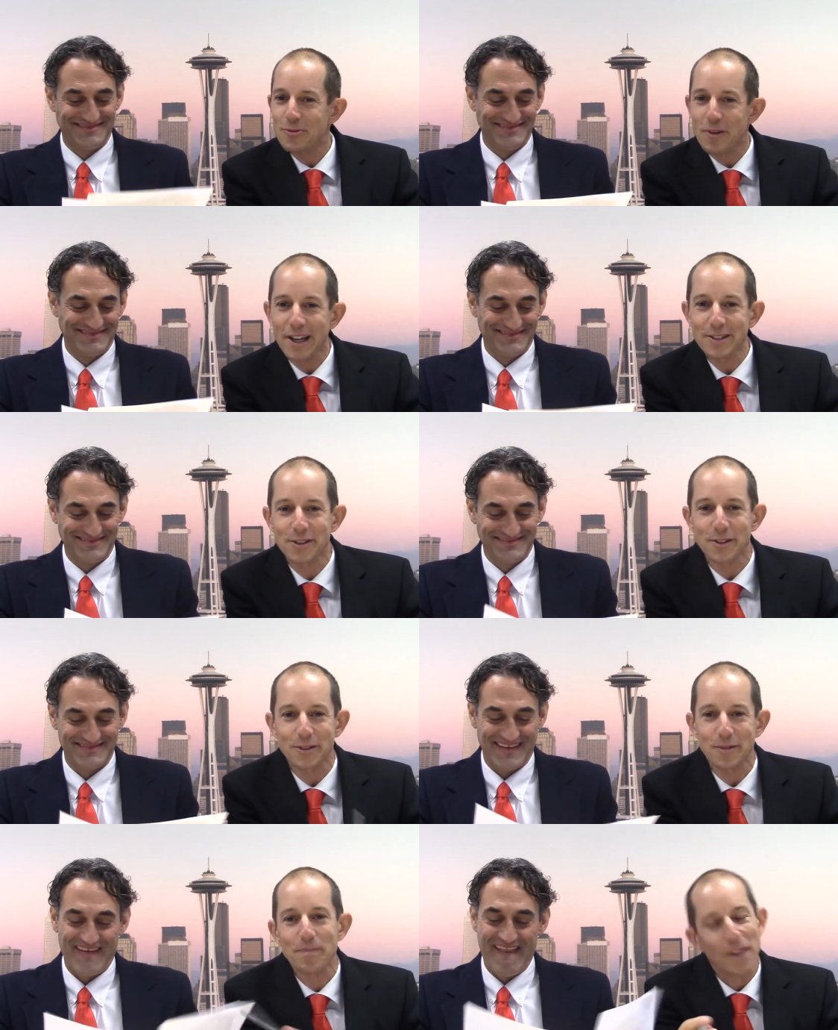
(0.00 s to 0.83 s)

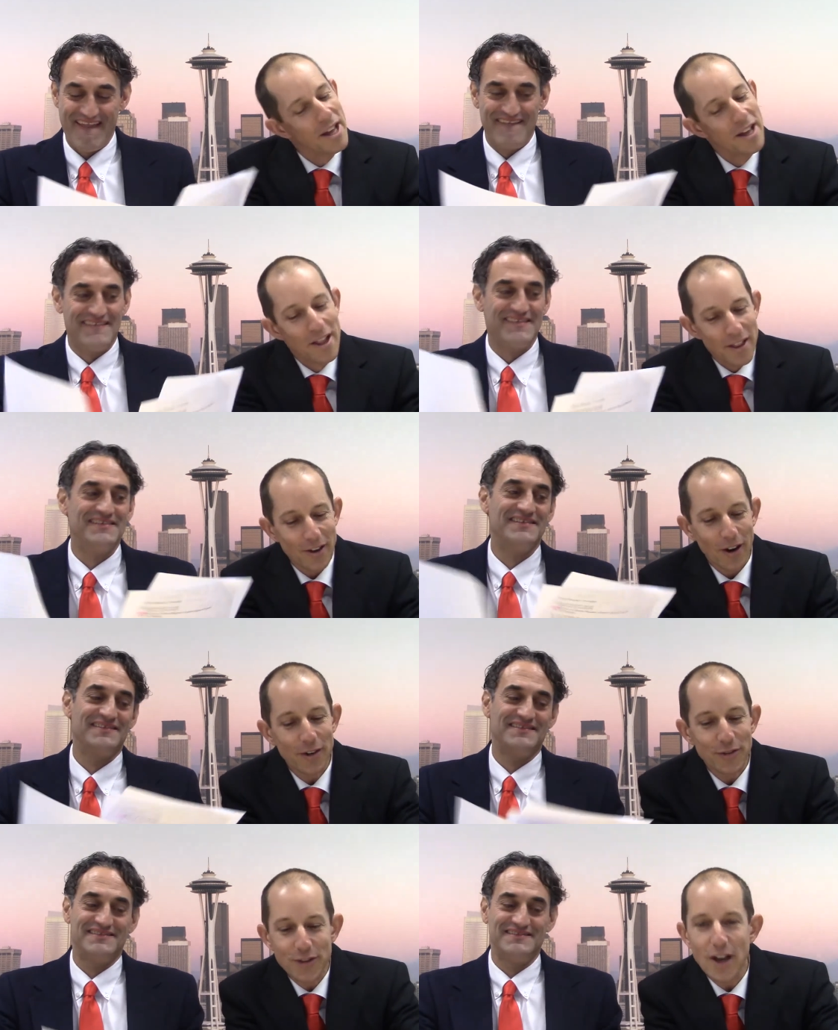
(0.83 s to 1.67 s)
Speaker 1: races there are
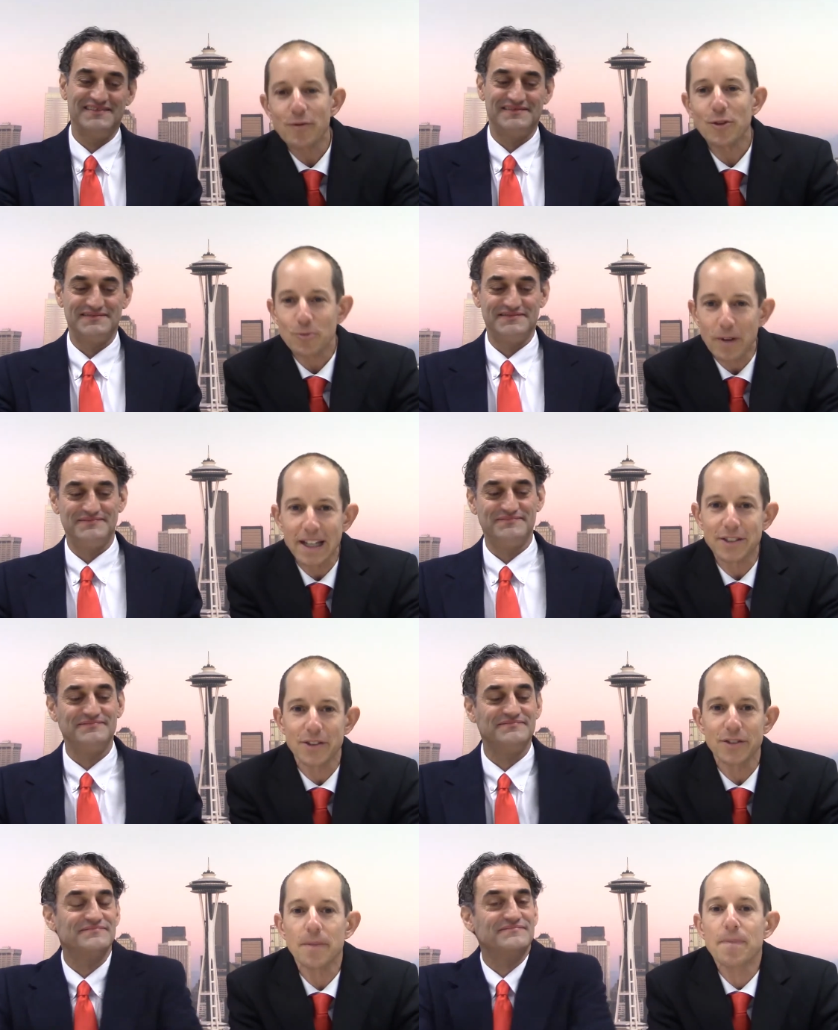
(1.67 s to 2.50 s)
several
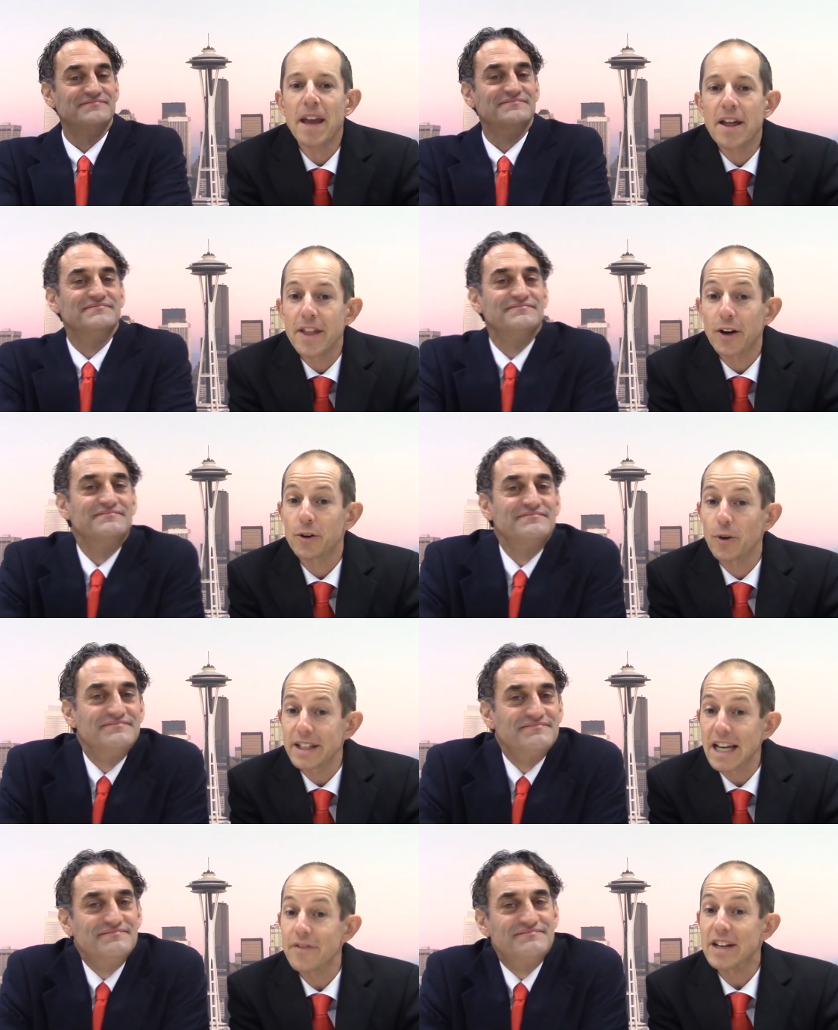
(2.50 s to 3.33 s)
races that are going
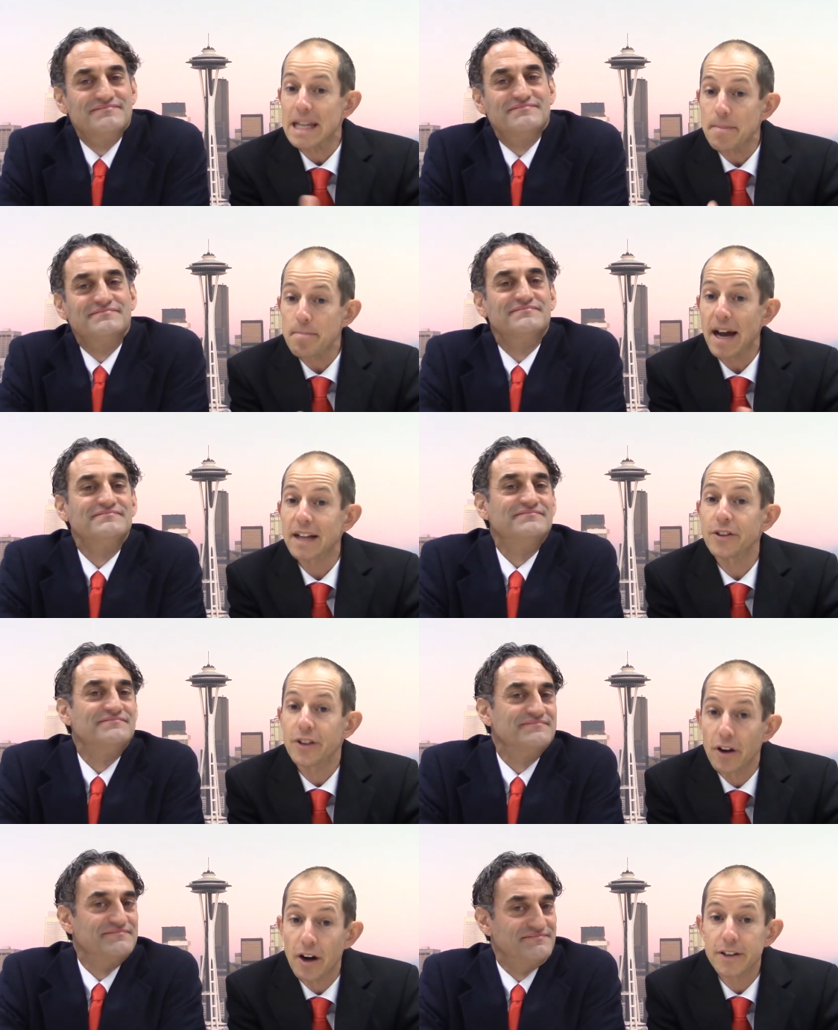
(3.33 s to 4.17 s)
to have an impact on the
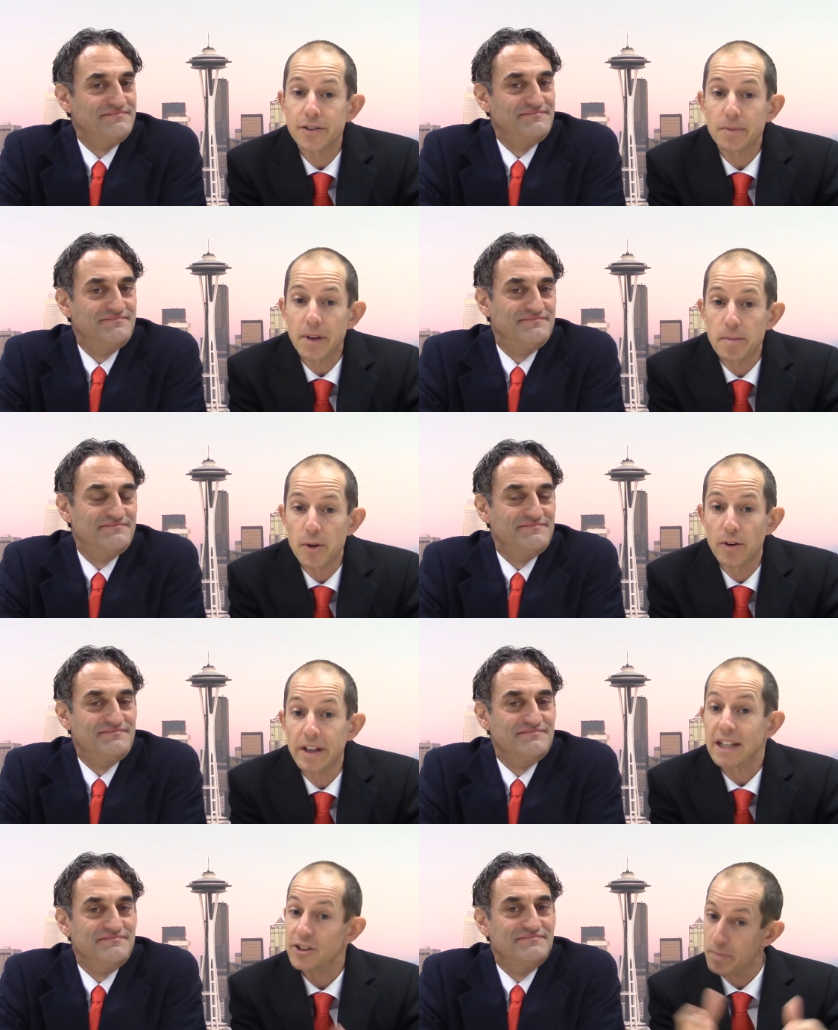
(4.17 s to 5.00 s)
autism community
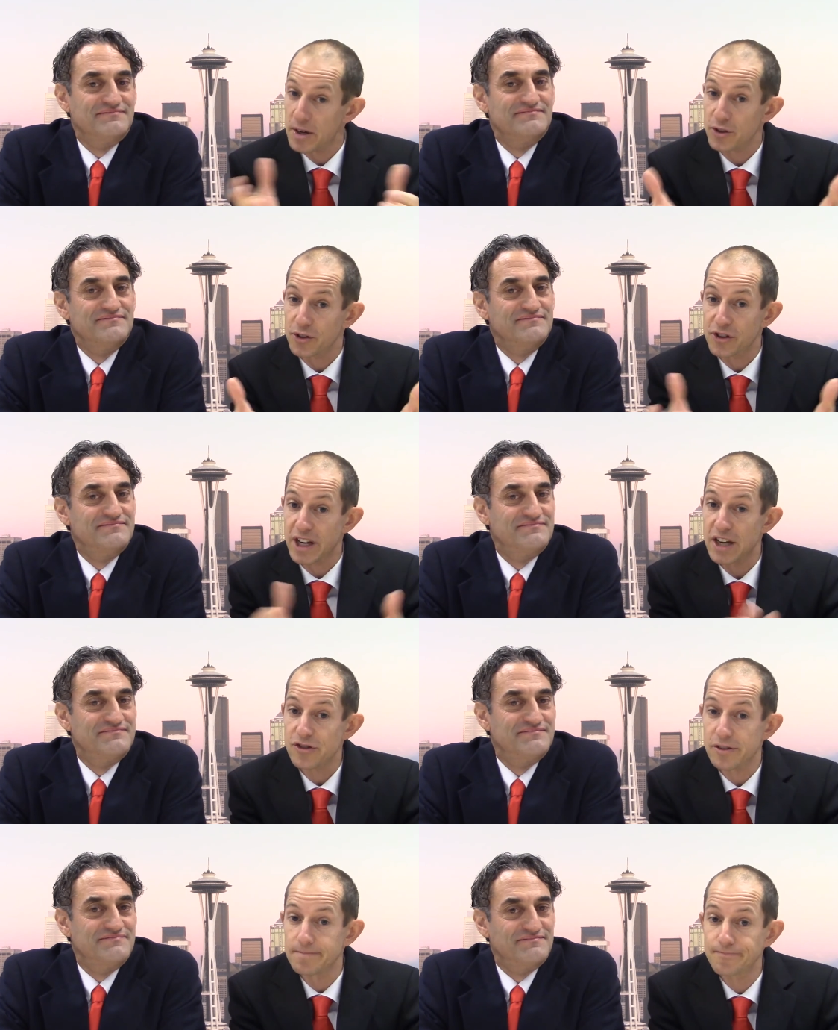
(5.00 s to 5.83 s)
and special education.